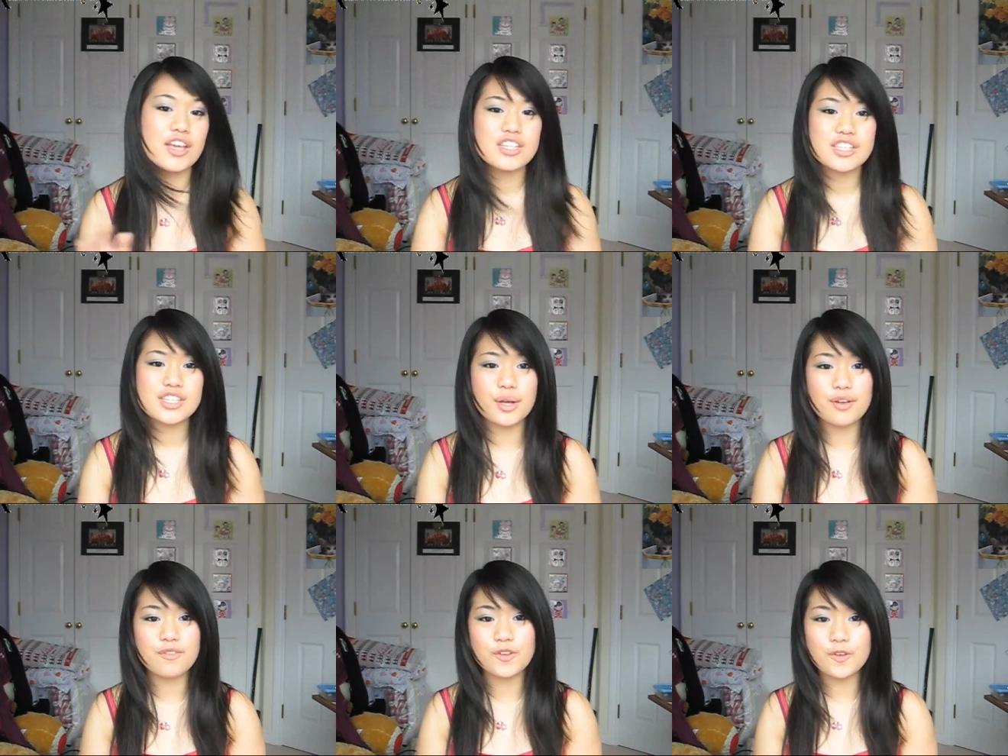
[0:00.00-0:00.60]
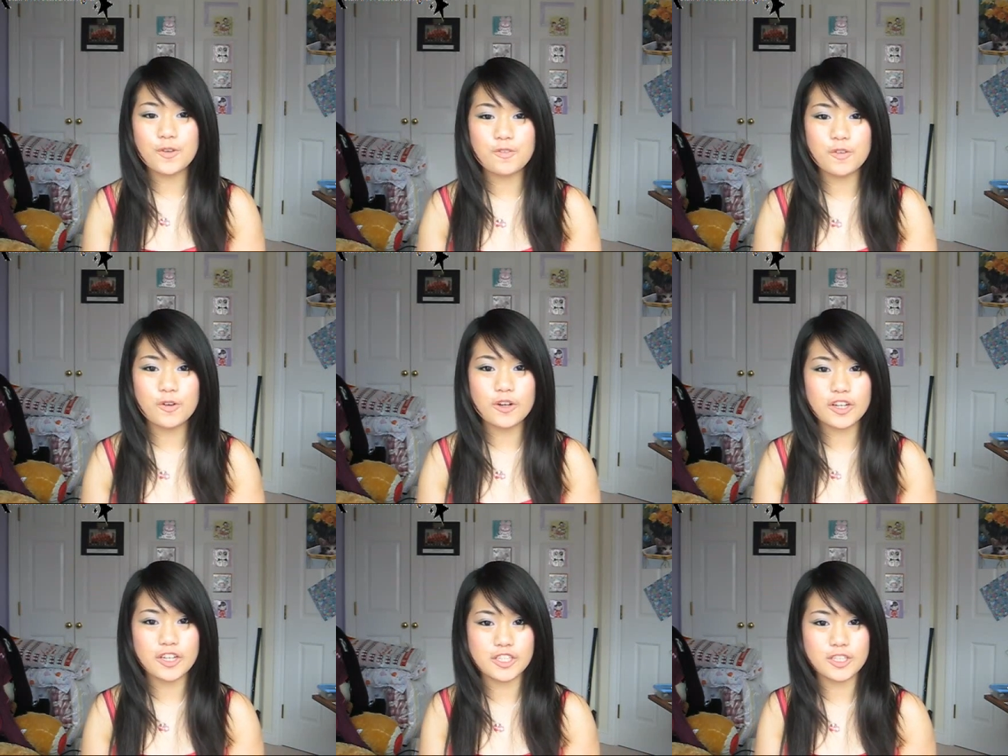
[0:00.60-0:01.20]
So if you
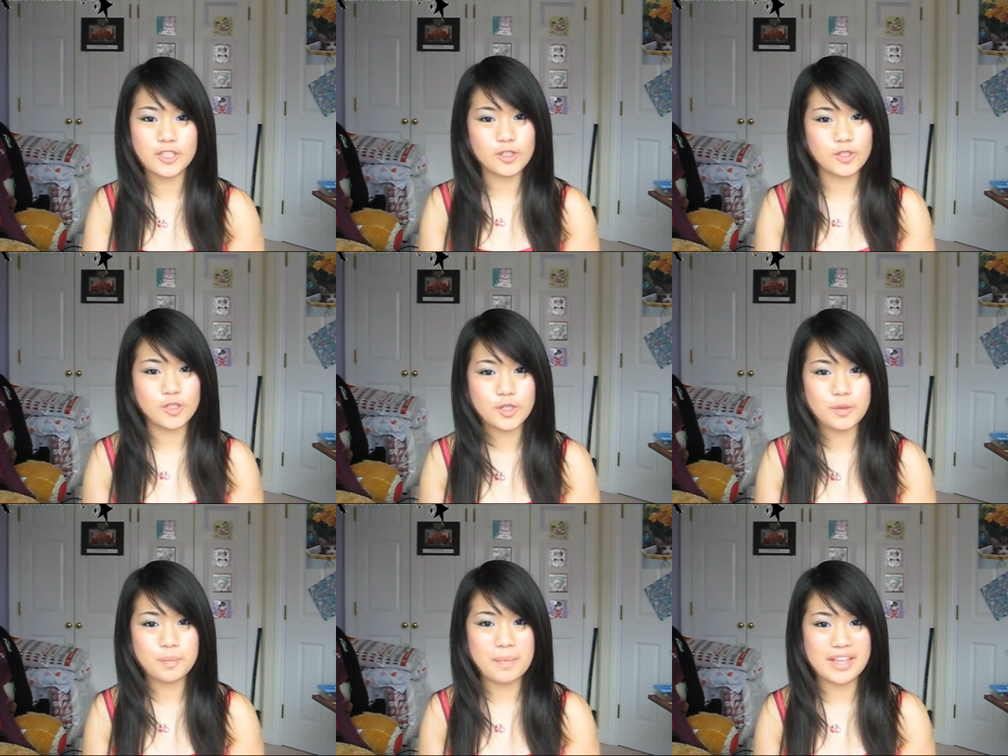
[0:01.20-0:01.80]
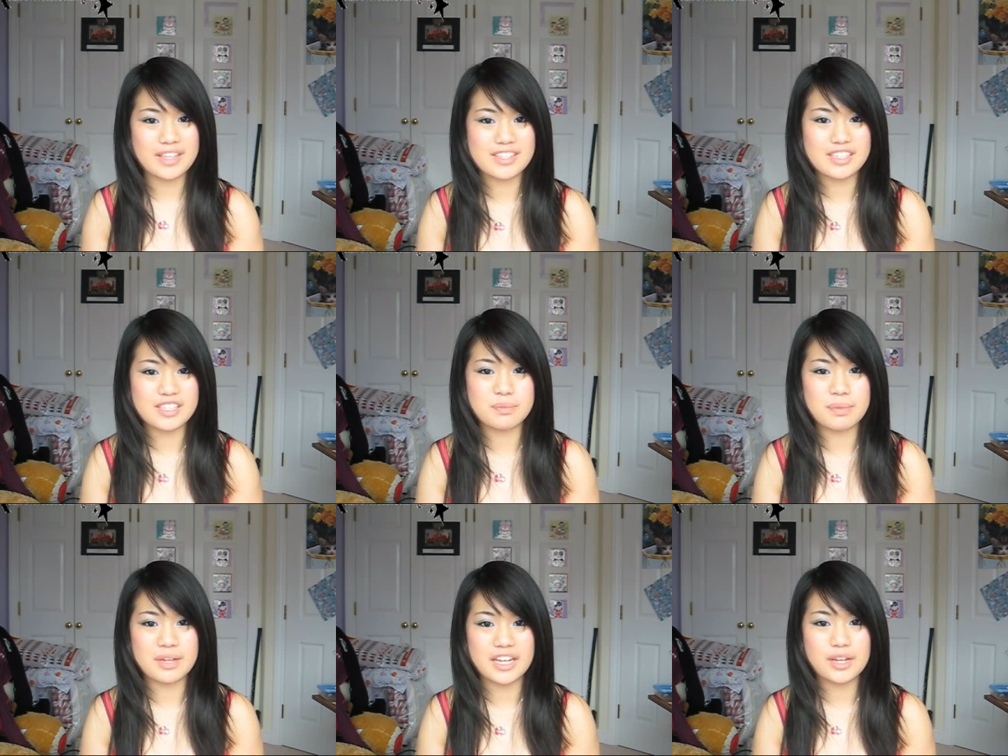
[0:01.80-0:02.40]
four could YouTube
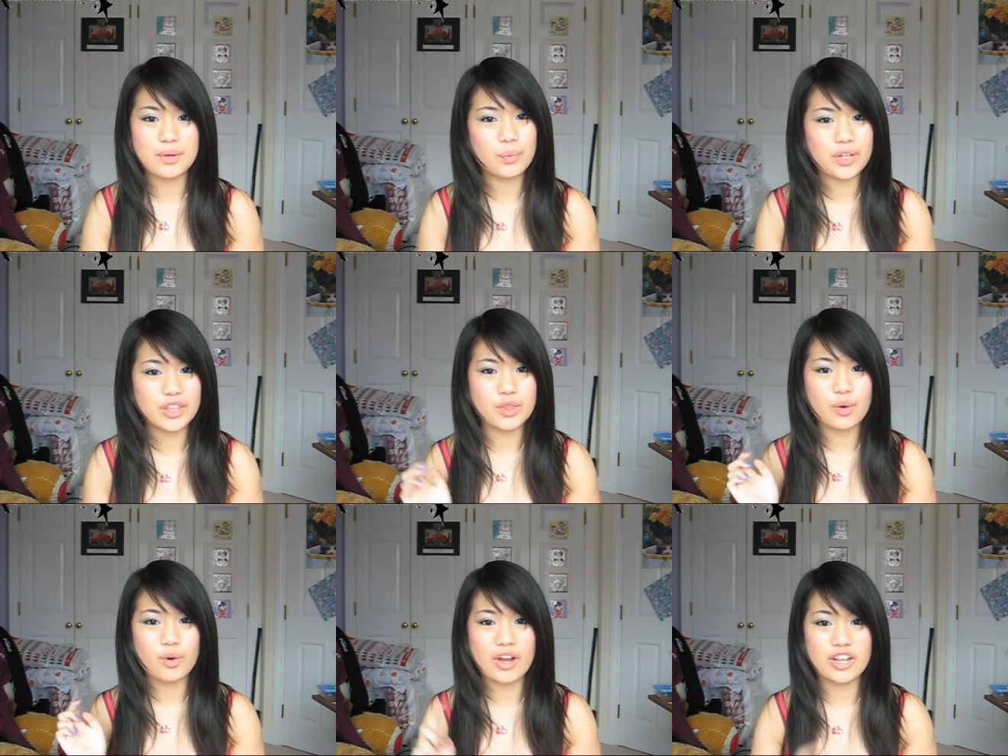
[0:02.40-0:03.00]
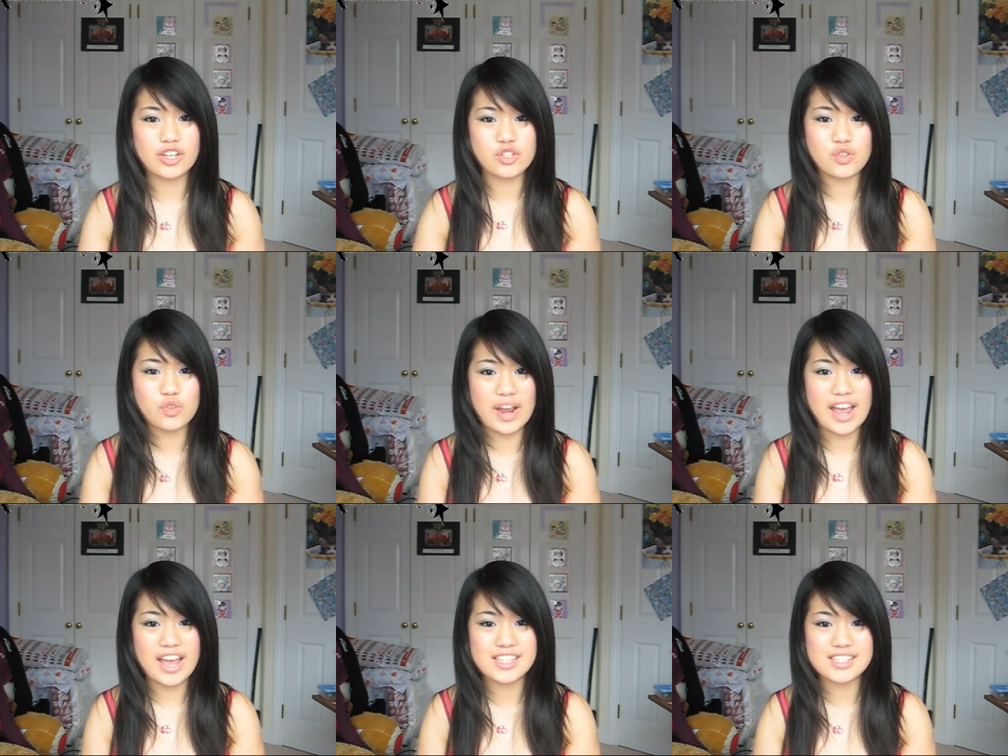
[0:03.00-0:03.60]
message me with your
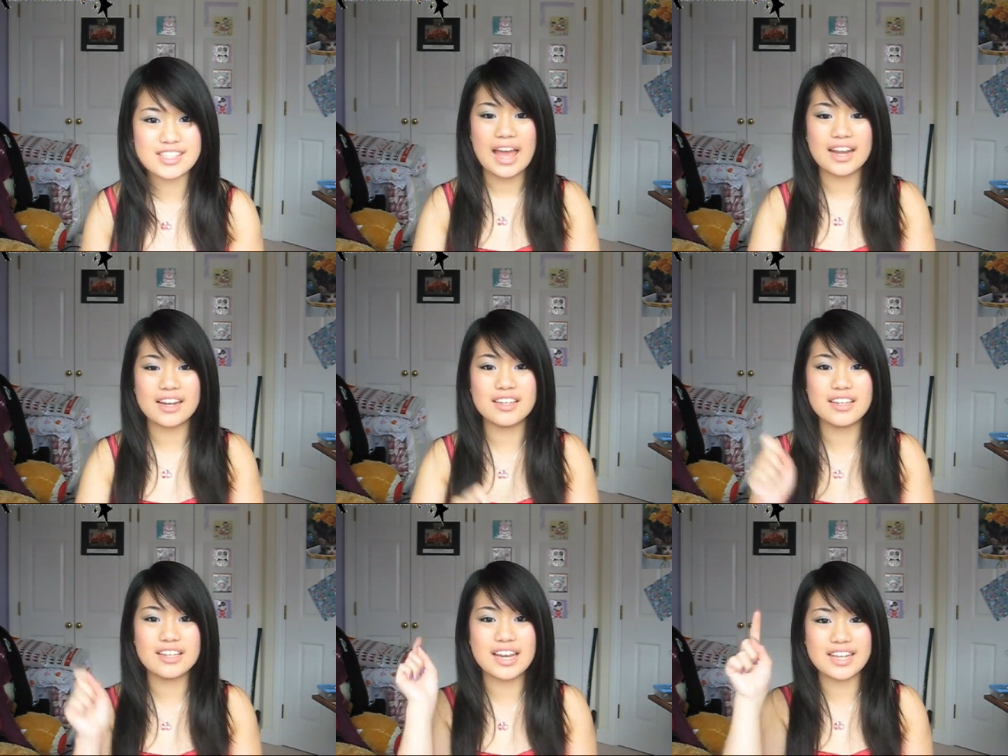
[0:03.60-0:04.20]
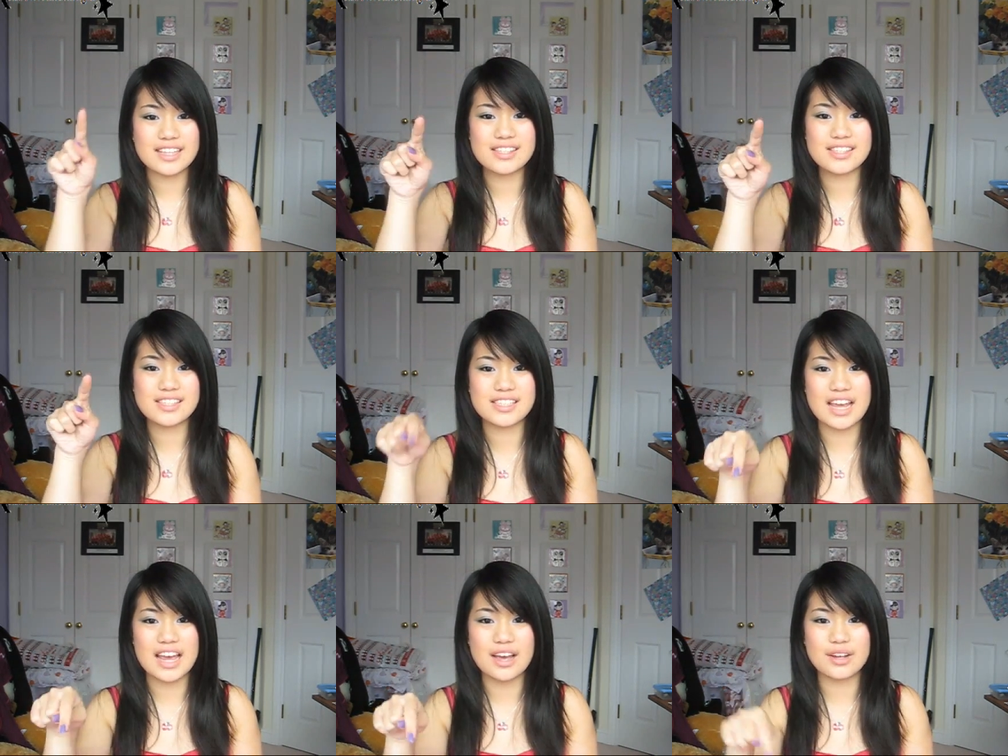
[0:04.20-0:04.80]
address and
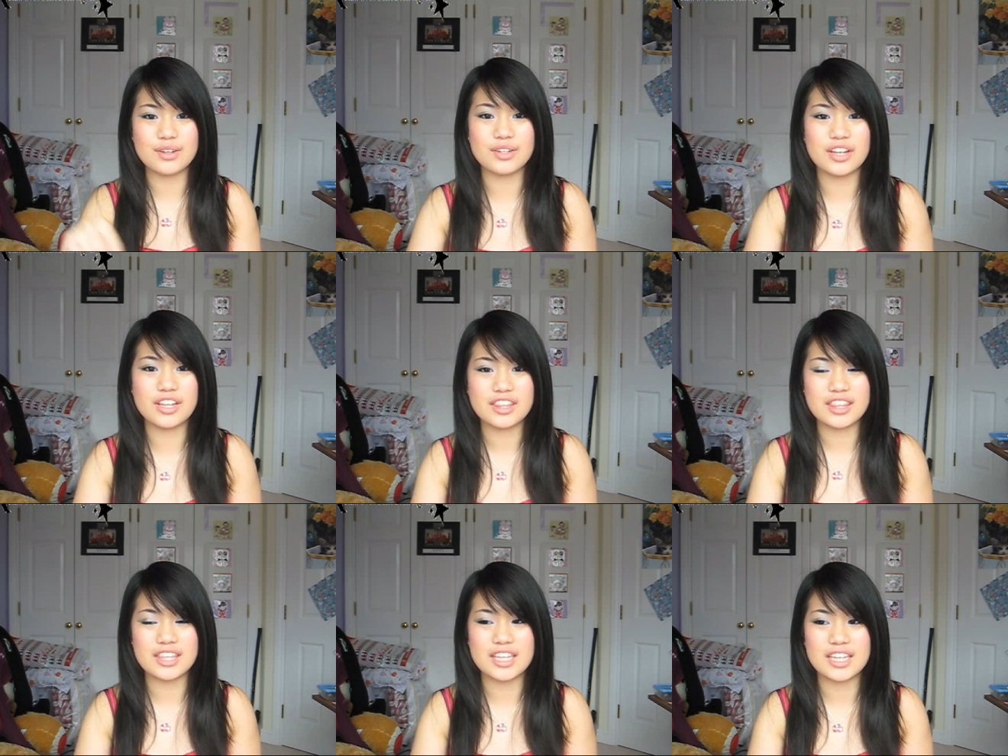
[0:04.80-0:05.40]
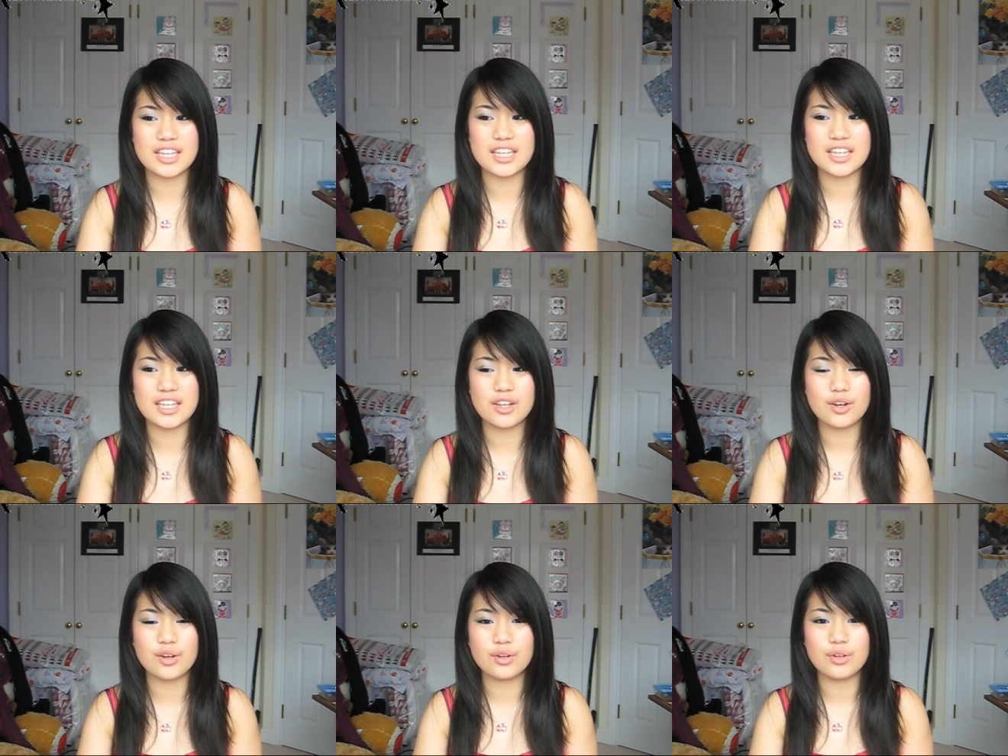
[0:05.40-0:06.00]
list down
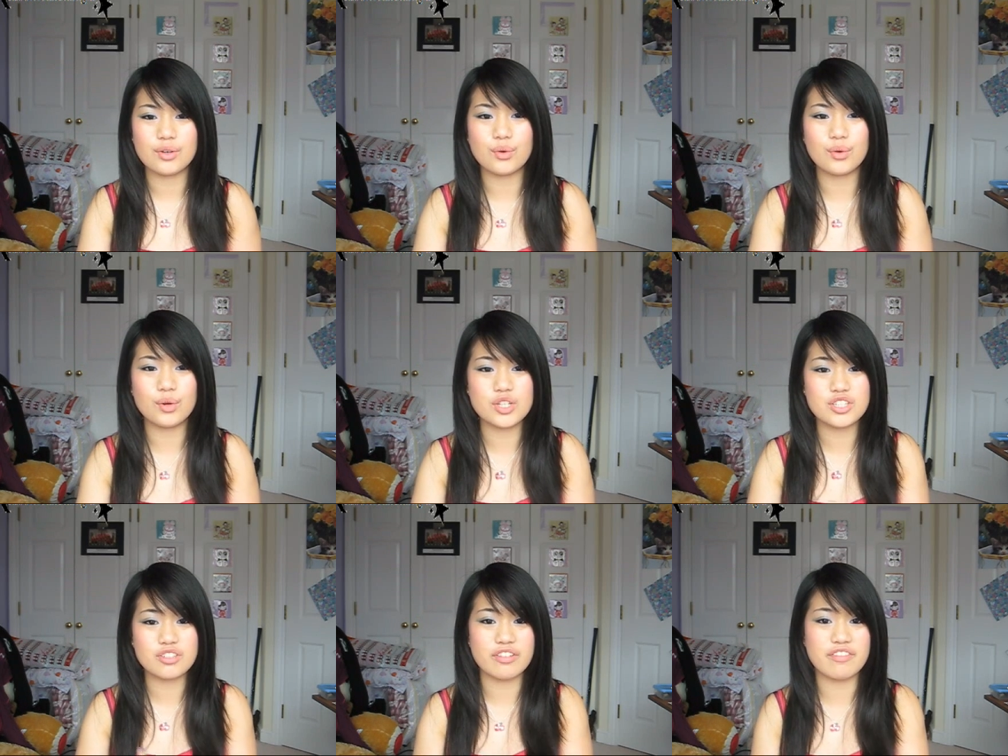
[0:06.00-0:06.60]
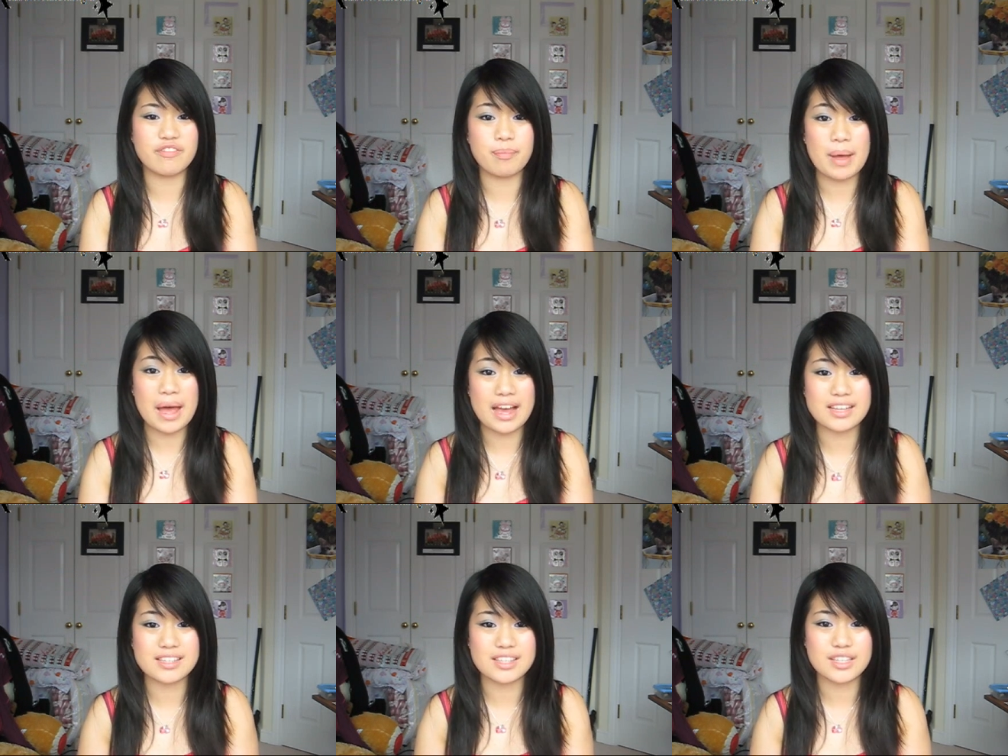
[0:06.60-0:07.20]
the order of
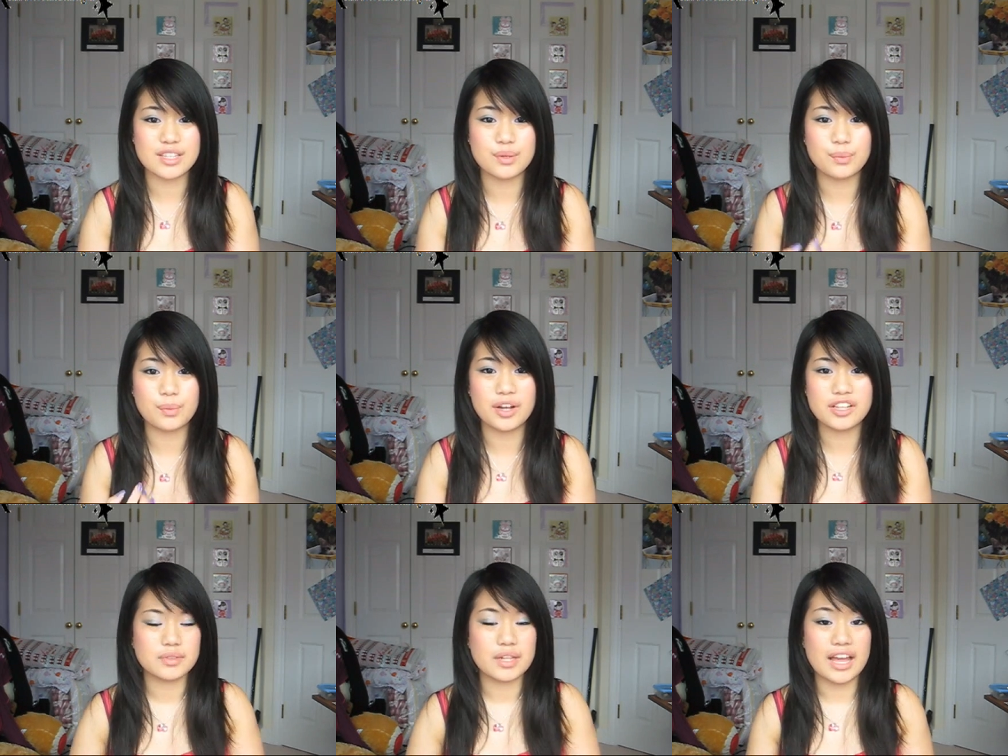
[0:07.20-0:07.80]
bags that you want